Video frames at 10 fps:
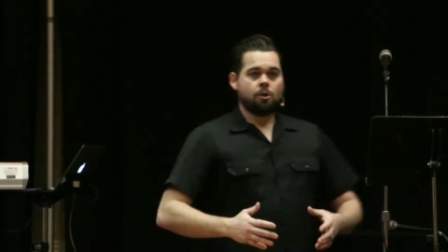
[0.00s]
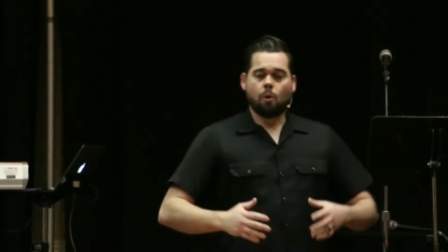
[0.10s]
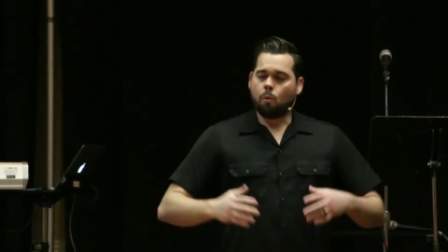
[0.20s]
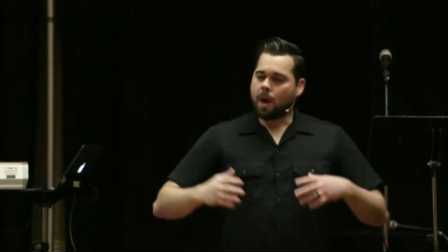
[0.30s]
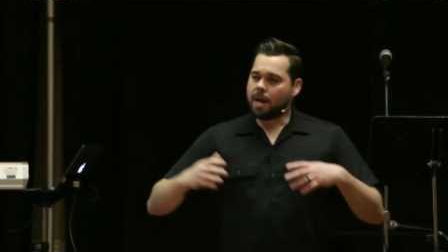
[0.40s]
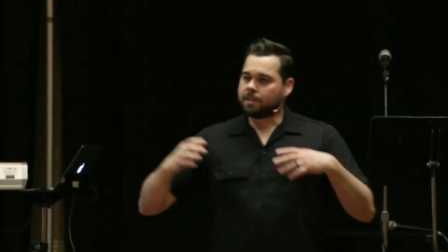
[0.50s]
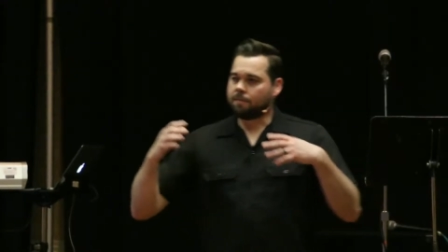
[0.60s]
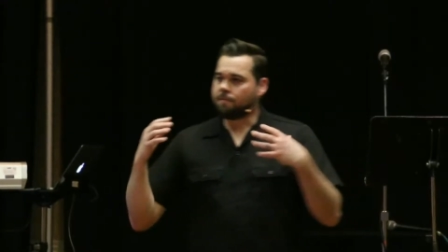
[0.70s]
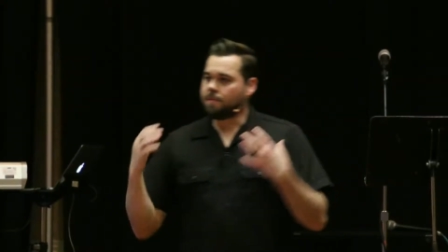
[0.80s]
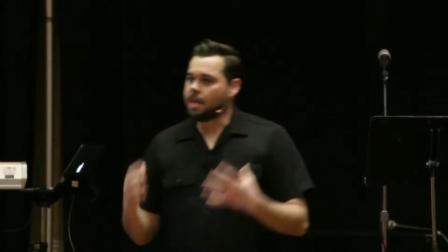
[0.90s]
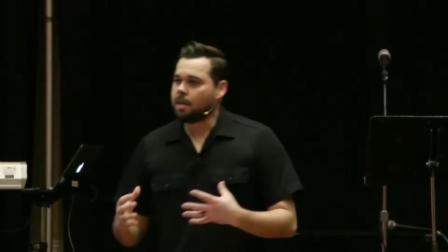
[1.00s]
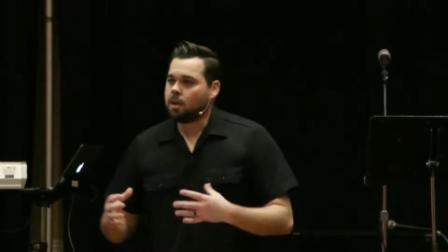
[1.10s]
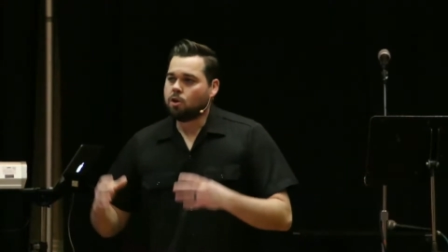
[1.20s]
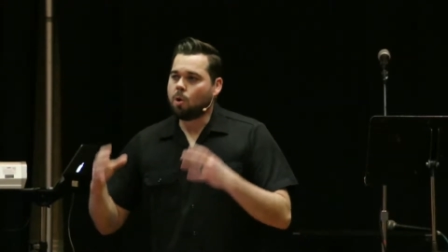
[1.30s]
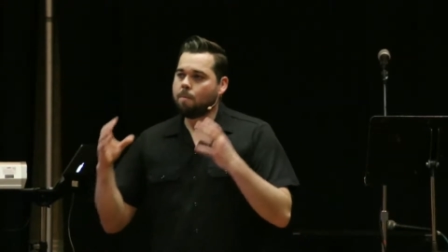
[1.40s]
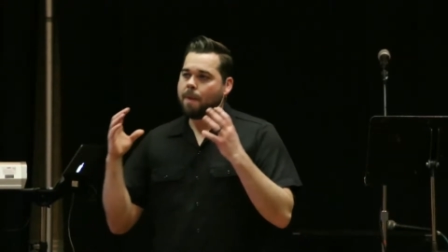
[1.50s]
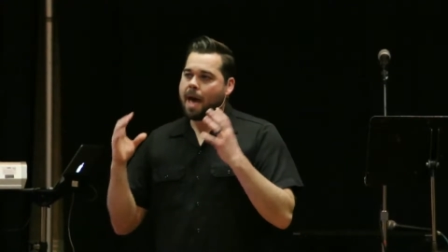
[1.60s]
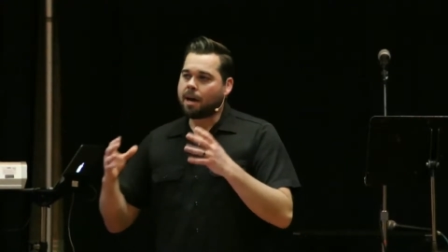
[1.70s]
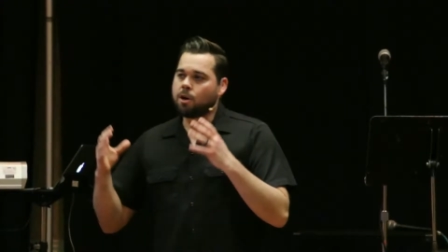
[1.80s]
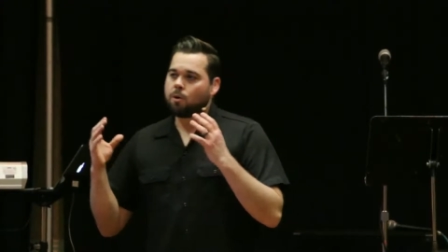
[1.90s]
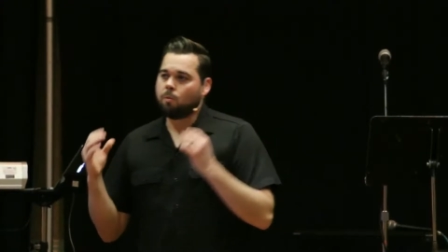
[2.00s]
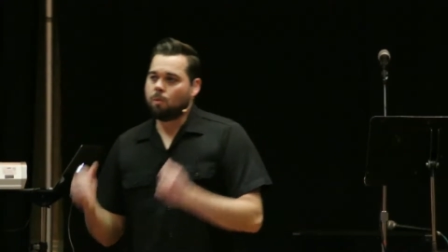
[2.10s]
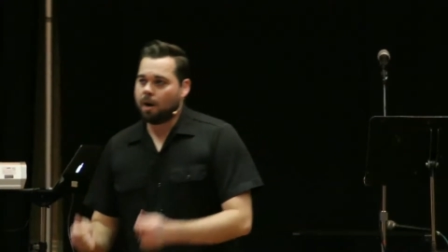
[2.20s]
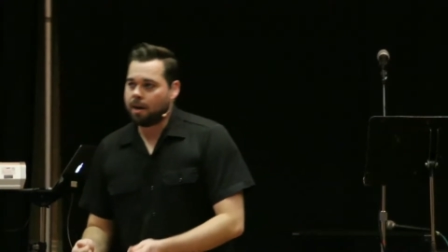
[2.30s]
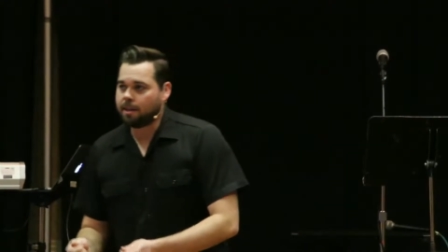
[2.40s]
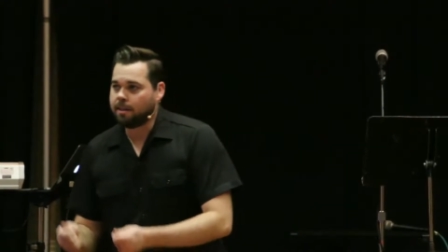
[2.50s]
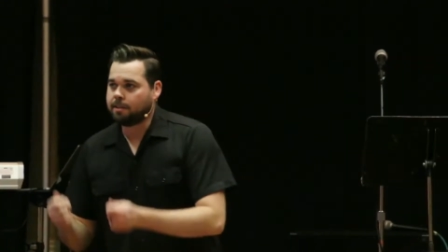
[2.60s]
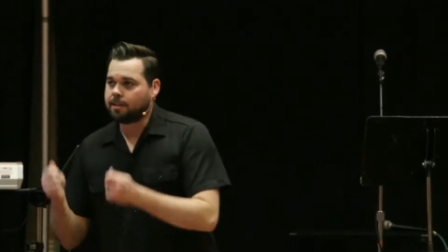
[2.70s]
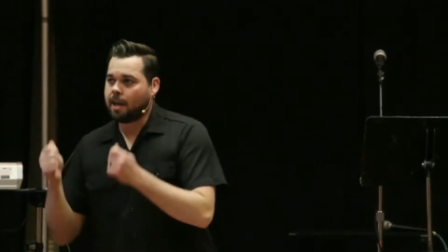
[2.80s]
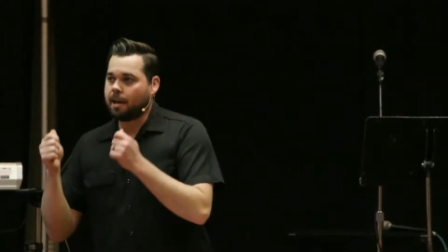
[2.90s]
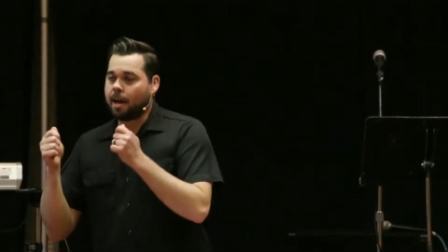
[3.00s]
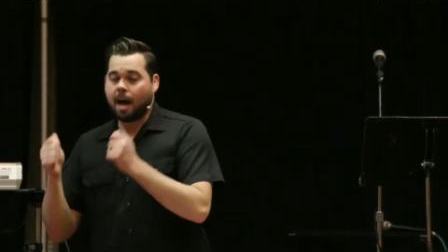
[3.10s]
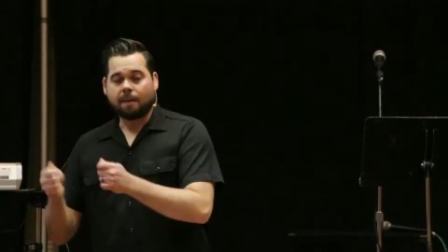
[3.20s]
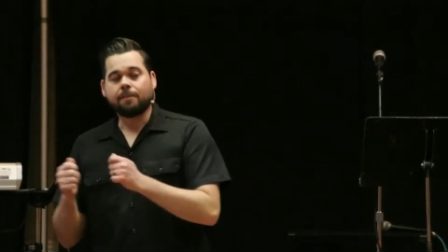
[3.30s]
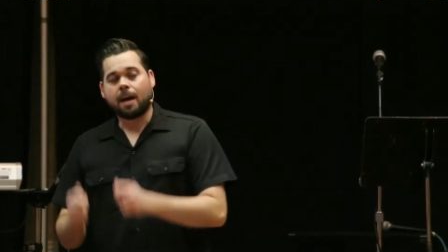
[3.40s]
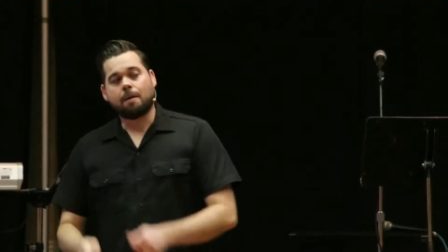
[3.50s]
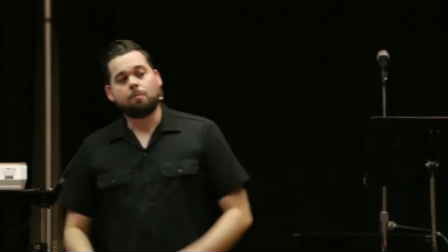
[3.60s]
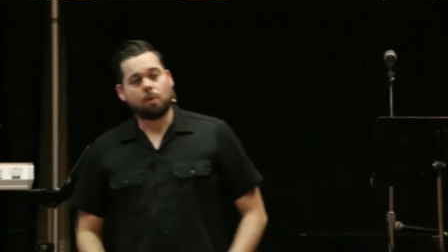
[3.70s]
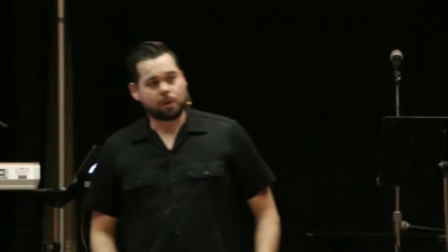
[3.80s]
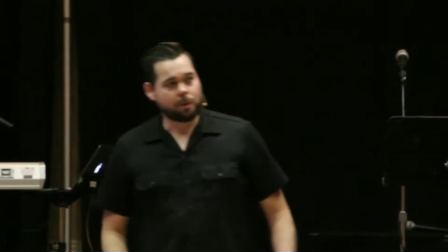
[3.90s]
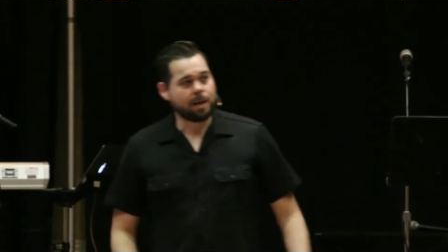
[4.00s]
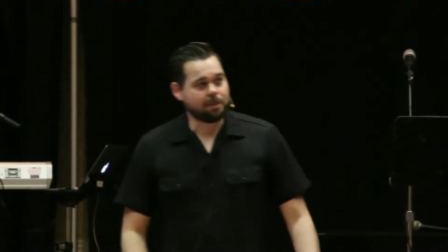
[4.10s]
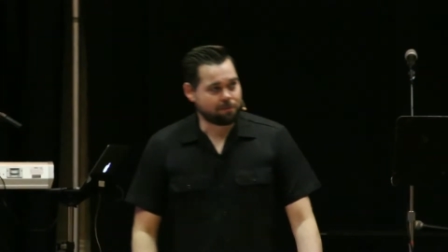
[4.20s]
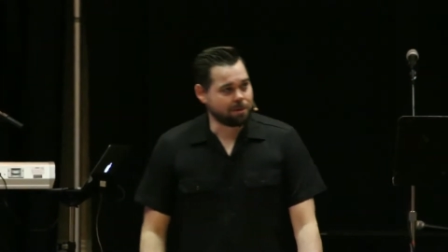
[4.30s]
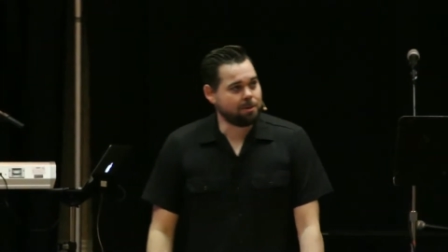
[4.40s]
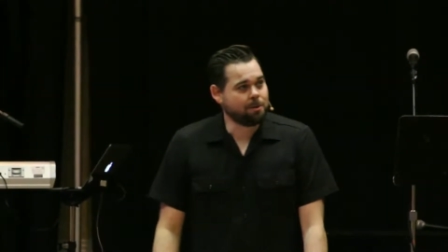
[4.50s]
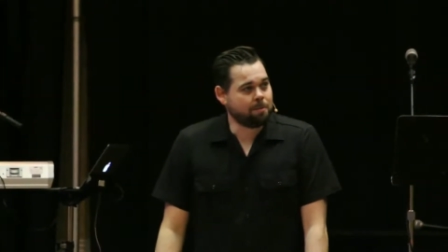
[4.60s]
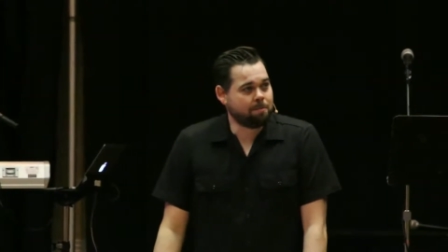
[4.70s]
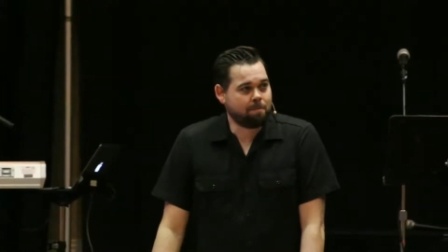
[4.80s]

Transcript: the ways of think, no matter what, he's saying, I've got more grace for you.